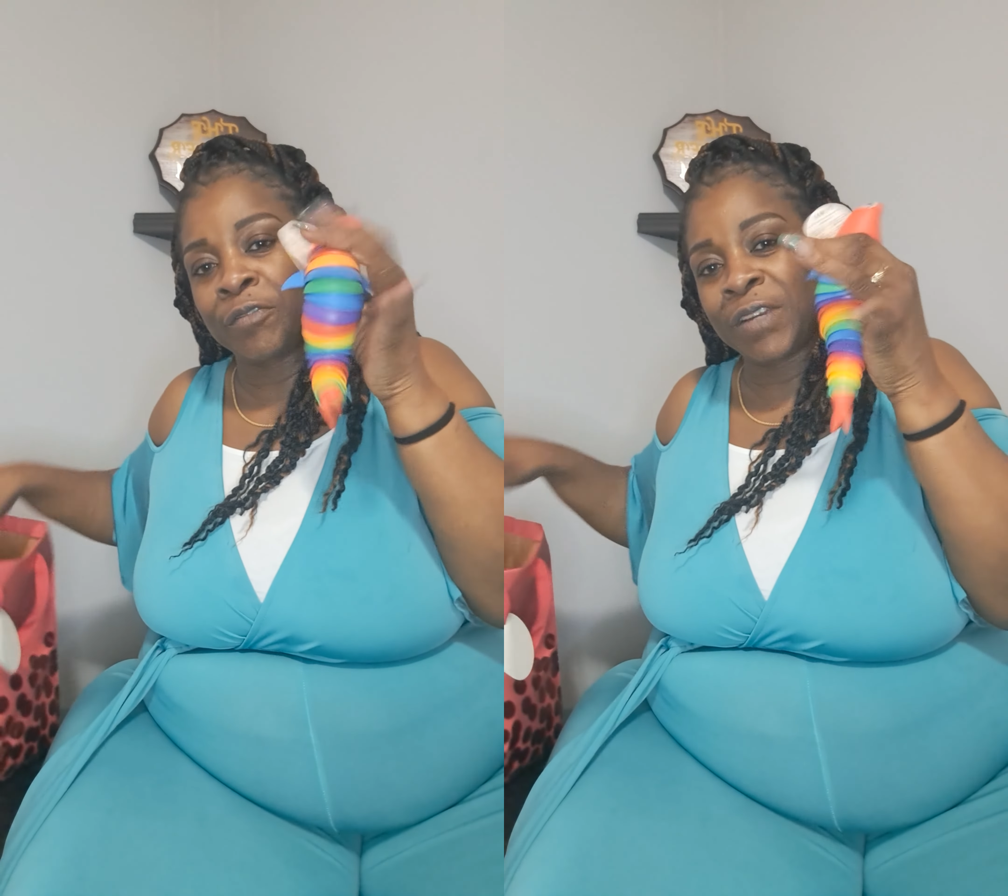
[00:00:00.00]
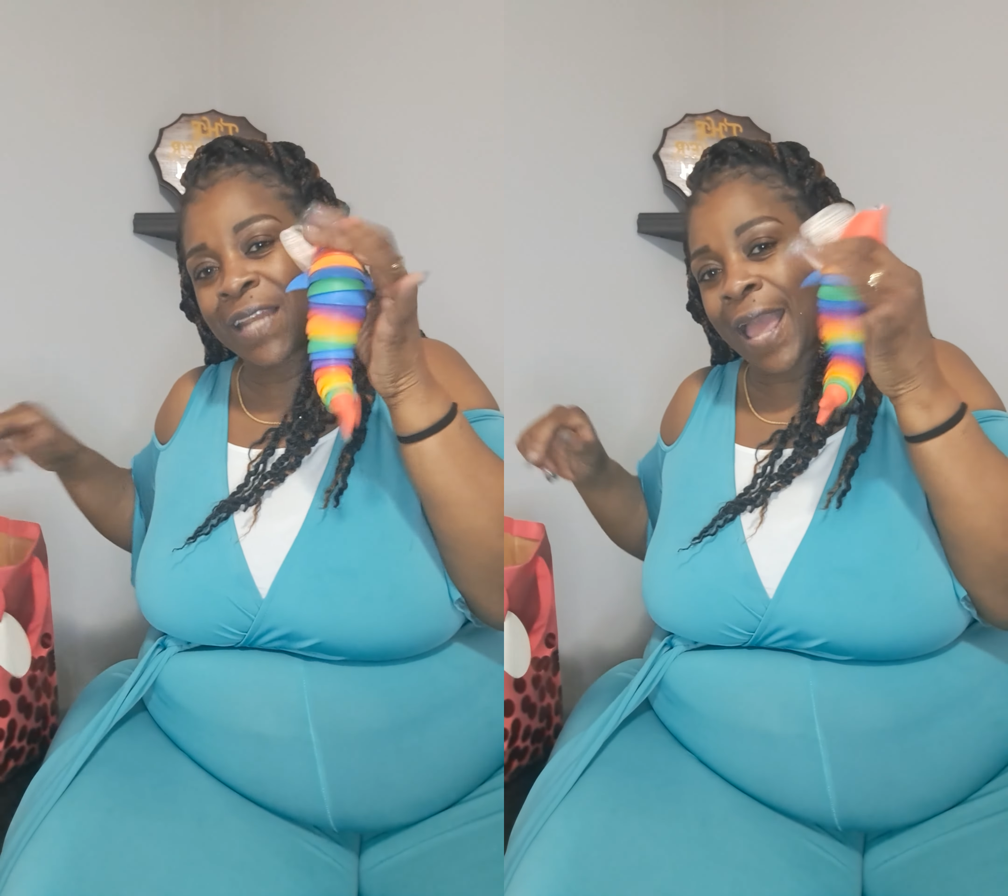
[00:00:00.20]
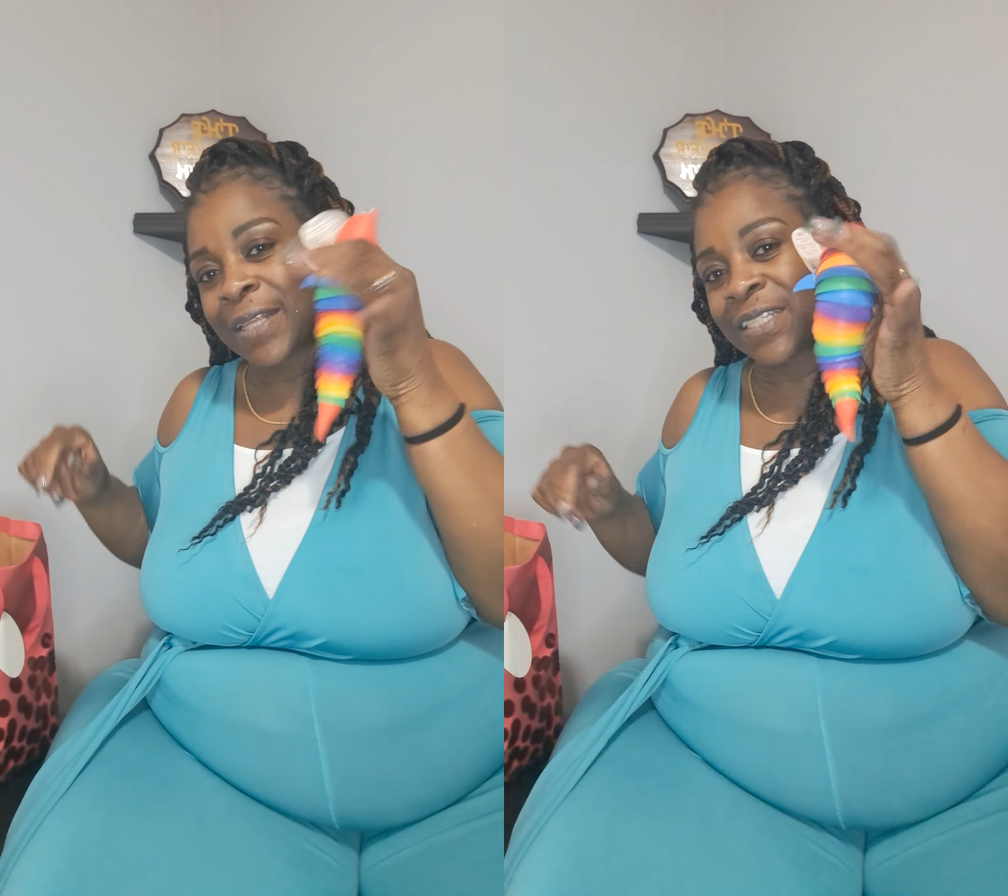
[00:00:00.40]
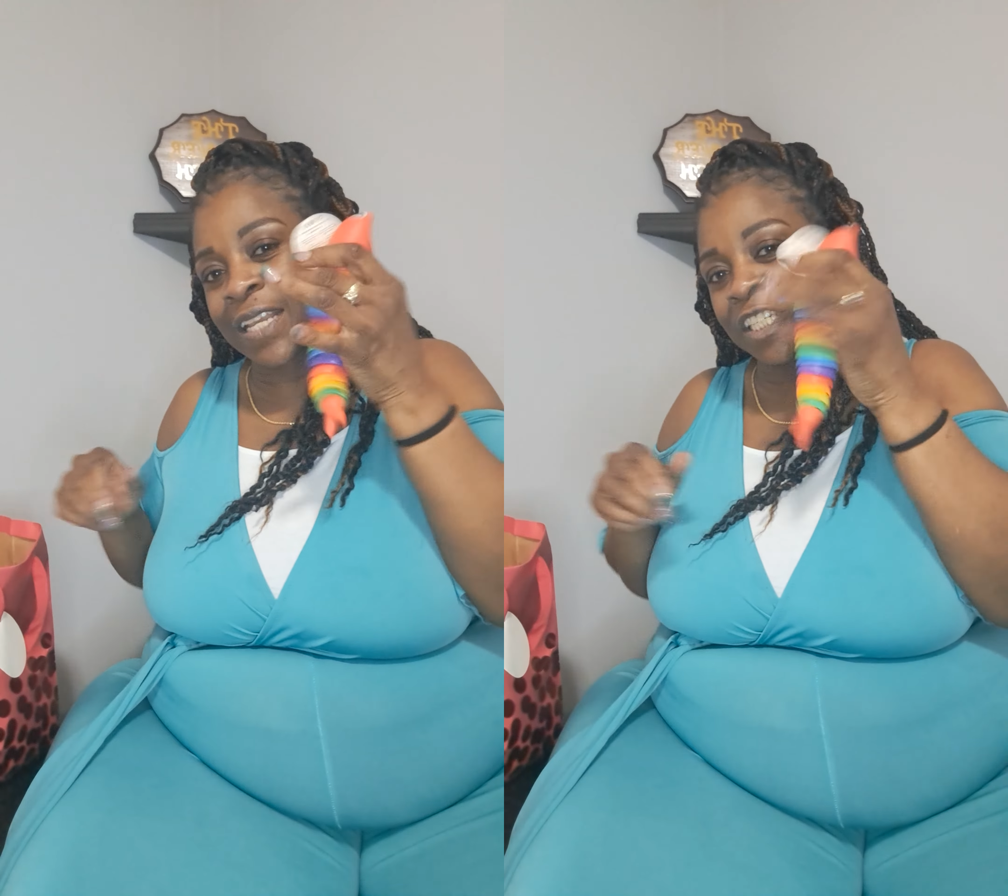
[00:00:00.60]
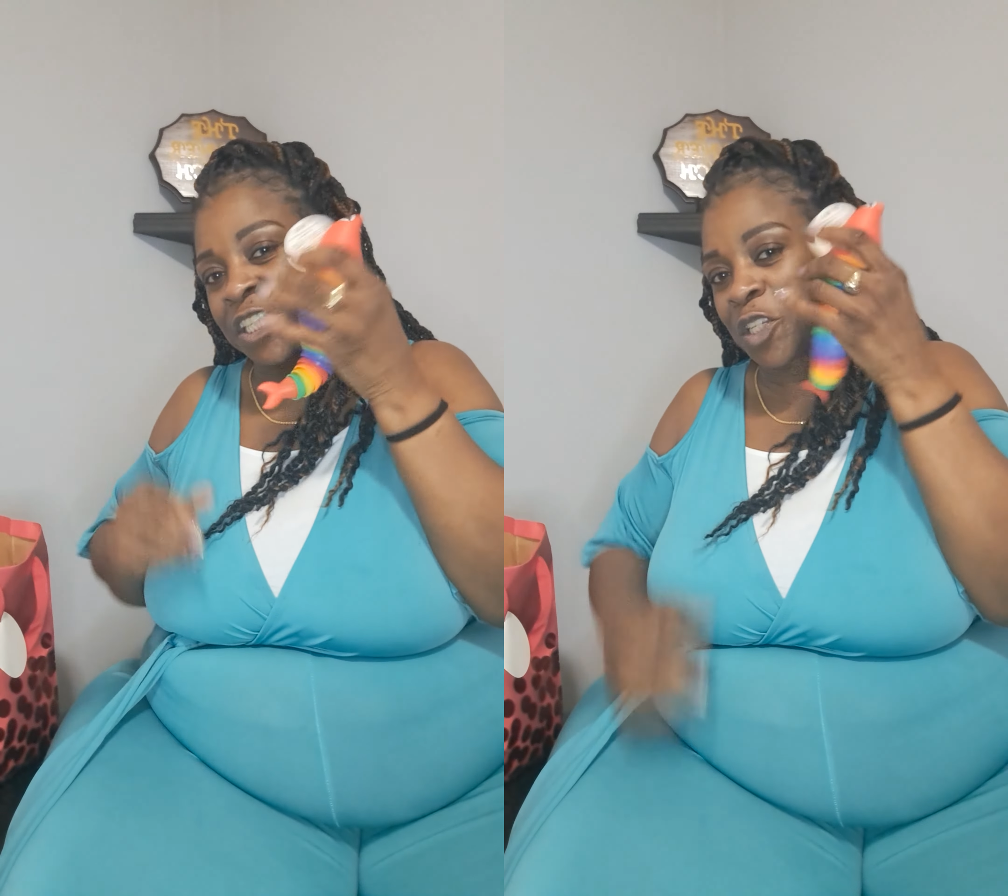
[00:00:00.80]

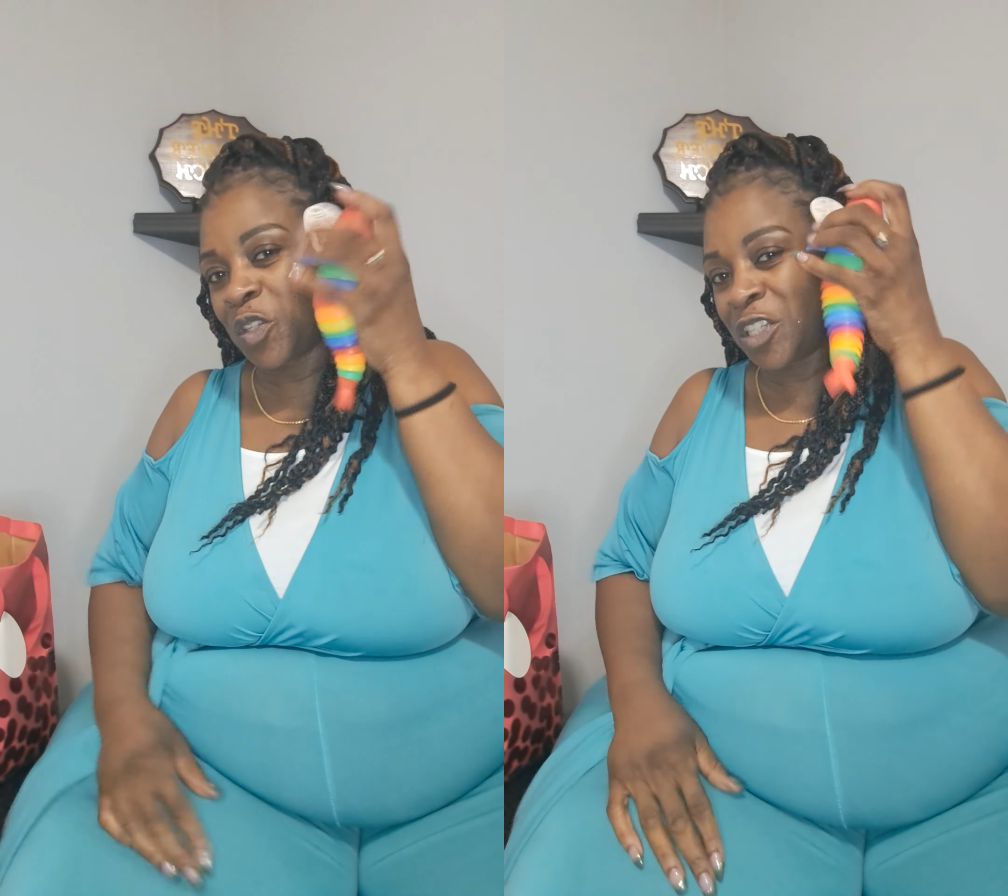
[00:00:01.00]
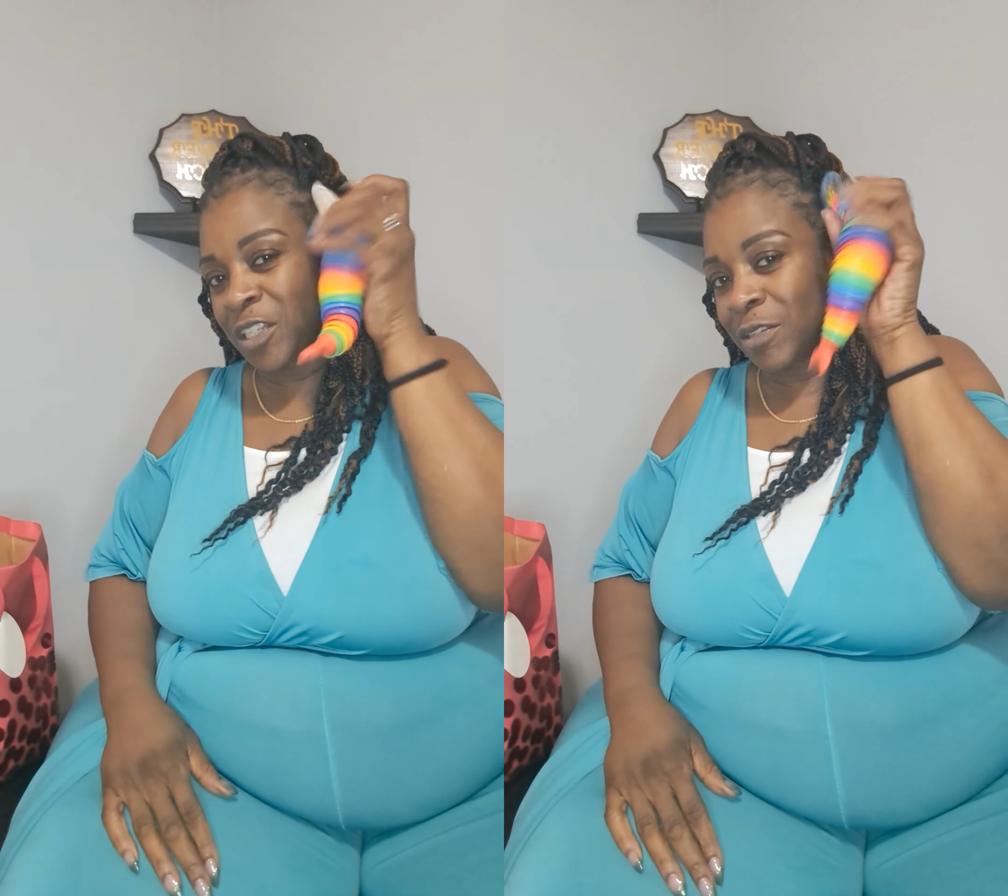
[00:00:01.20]
relaxation